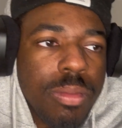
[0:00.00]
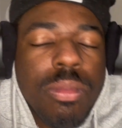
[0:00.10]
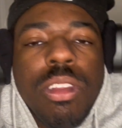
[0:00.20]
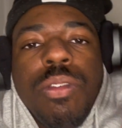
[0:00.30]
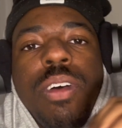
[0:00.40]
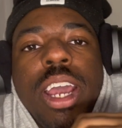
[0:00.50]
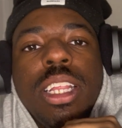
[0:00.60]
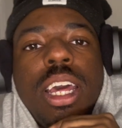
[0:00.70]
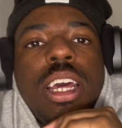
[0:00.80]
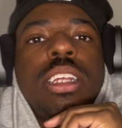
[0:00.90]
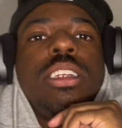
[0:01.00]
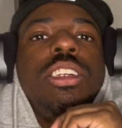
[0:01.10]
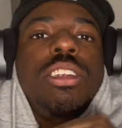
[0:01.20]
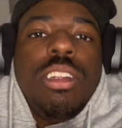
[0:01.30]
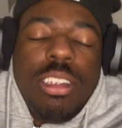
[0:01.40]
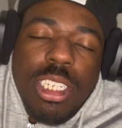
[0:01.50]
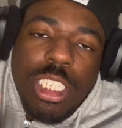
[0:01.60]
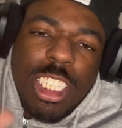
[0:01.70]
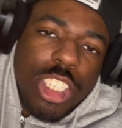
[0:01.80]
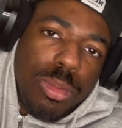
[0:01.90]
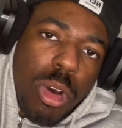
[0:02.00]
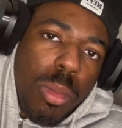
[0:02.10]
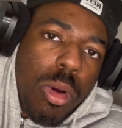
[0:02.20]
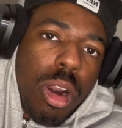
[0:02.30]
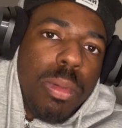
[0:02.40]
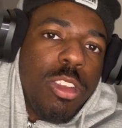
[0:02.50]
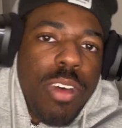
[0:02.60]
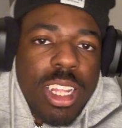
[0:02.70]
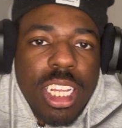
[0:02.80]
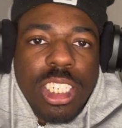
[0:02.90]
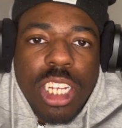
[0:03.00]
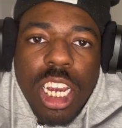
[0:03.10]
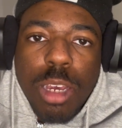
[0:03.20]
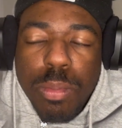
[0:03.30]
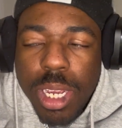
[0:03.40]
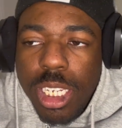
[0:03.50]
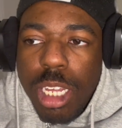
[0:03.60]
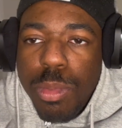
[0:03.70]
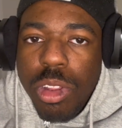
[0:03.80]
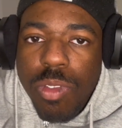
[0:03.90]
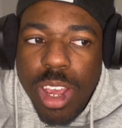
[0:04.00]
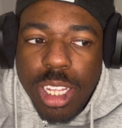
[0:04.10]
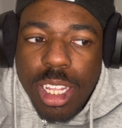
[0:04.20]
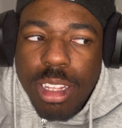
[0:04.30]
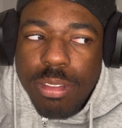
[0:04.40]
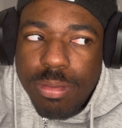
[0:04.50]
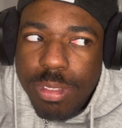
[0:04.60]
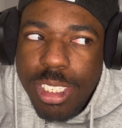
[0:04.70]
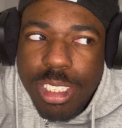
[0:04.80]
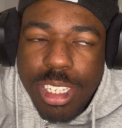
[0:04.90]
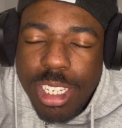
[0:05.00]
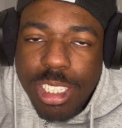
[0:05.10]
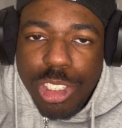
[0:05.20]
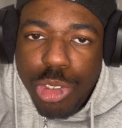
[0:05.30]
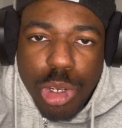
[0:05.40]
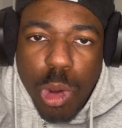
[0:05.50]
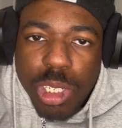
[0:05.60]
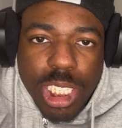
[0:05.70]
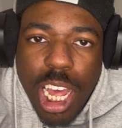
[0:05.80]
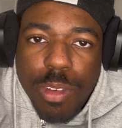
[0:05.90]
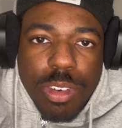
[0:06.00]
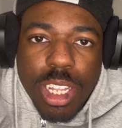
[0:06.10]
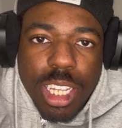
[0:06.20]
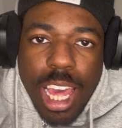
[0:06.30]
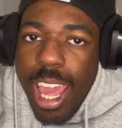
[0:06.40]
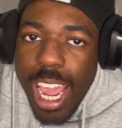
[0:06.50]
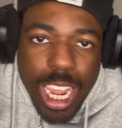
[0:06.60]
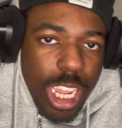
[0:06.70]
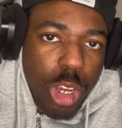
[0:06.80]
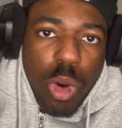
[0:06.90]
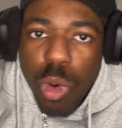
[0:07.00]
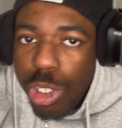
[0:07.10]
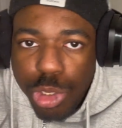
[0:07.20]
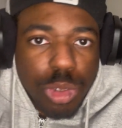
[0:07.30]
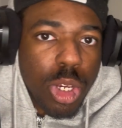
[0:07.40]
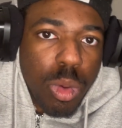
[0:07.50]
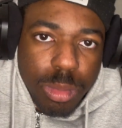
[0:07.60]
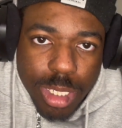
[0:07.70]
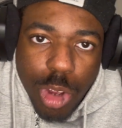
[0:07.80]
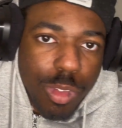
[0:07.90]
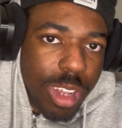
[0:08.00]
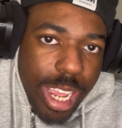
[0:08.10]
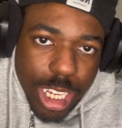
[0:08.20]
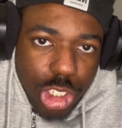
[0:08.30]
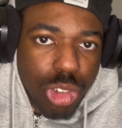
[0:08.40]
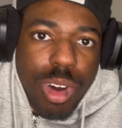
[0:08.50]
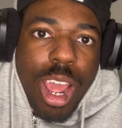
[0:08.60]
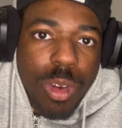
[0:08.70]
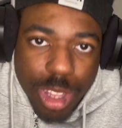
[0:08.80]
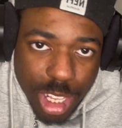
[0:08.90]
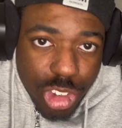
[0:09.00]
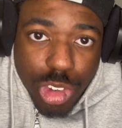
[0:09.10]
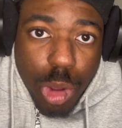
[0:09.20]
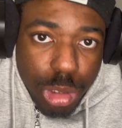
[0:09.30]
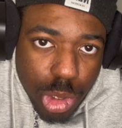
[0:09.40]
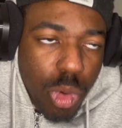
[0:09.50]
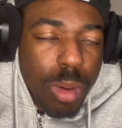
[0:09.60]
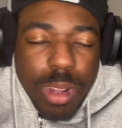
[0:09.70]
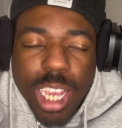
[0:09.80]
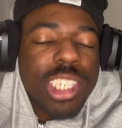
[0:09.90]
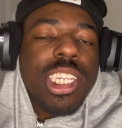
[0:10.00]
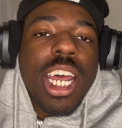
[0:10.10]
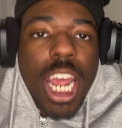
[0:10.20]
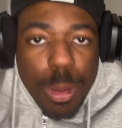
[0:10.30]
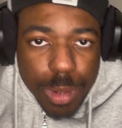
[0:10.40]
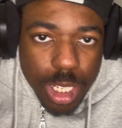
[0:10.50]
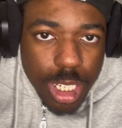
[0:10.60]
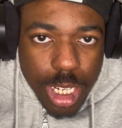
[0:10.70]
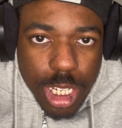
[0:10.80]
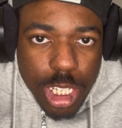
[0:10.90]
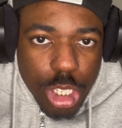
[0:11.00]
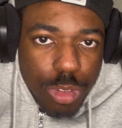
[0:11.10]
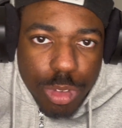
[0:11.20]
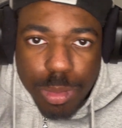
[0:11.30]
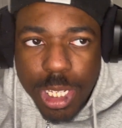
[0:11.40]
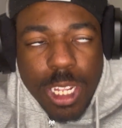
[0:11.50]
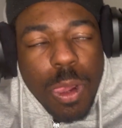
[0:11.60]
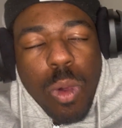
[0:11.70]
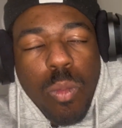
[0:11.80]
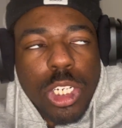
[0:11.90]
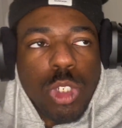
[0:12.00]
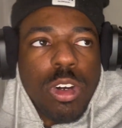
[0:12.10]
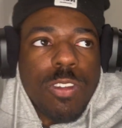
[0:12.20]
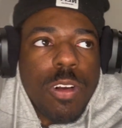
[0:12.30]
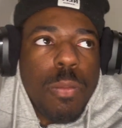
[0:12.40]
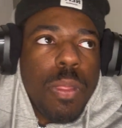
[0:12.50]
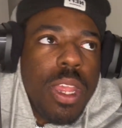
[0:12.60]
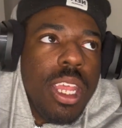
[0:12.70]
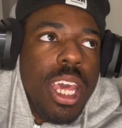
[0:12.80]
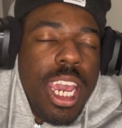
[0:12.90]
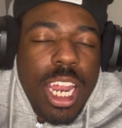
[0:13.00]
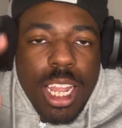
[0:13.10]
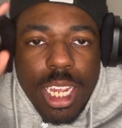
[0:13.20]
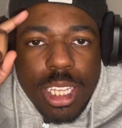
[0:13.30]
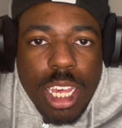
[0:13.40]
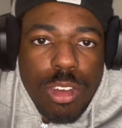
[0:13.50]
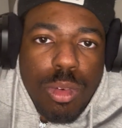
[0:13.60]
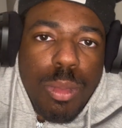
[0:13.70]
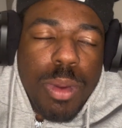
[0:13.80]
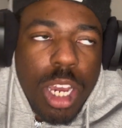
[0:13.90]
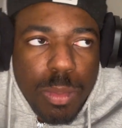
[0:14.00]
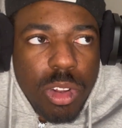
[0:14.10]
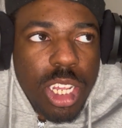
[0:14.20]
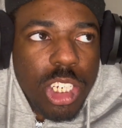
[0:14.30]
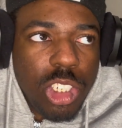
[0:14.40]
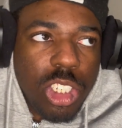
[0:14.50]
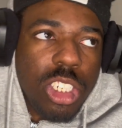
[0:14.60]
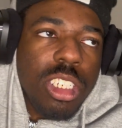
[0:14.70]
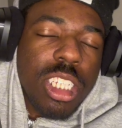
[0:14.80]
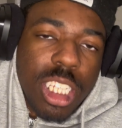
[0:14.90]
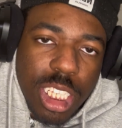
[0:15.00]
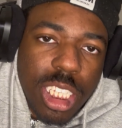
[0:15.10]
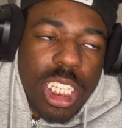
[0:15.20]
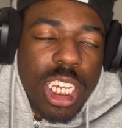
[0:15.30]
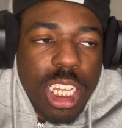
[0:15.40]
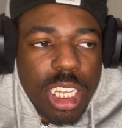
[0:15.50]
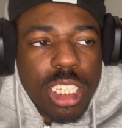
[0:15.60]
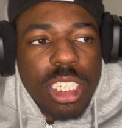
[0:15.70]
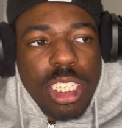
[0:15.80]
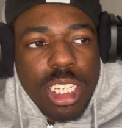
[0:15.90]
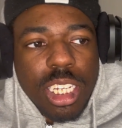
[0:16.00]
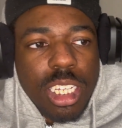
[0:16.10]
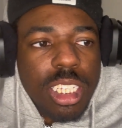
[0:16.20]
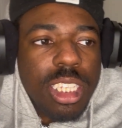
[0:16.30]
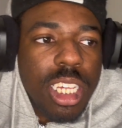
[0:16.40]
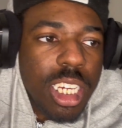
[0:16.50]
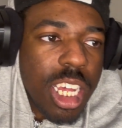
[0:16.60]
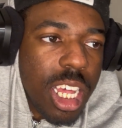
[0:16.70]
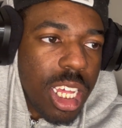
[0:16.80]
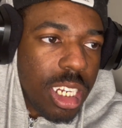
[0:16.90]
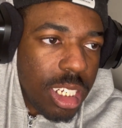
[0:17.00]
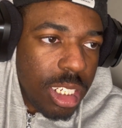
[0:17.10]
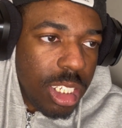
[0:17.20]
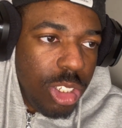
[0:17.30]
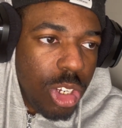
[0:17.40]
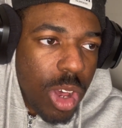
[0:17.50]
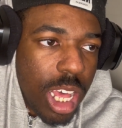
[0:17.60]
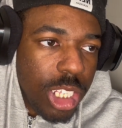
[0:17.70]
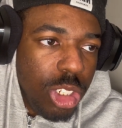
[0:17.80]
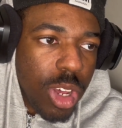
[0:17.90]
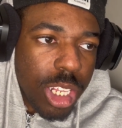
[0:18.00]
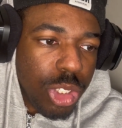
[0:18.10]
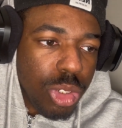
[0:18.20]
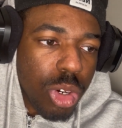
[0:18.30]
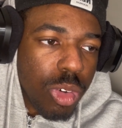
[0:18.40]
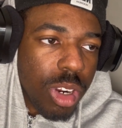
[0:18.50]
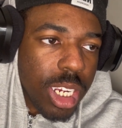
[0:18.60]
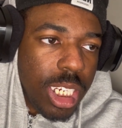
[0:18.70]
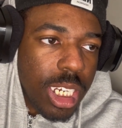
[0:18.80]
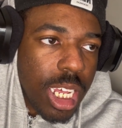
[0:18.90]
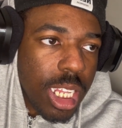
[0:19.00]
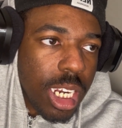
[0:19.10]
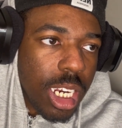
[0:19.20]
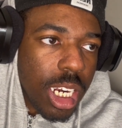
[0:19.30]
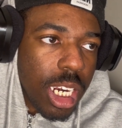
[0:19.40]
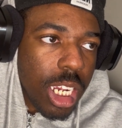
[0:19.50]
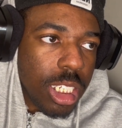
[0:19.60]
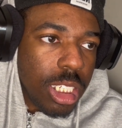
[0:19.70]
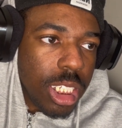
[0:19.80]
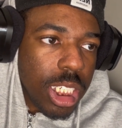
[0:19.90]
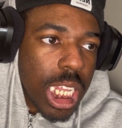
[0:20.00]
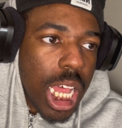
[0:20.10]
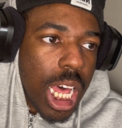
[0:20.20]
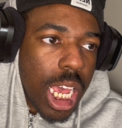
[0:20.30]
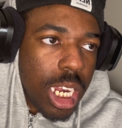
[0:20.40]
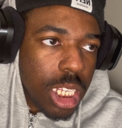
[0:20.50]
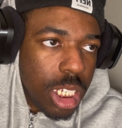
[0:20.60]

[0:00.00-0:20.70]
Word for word: The fact that this is a small part, but the fact that Sokka picked up on the fact that he's Zuko is not gonna let Aang or Zuko himself like drown in this snowstorm. Like it's not happening. You feel me? Whatsoever. And I like that. If I pick up on that, John, yeah, yeah. Thank God. You know how you know how Zuko rock. You're not letting none of that slide.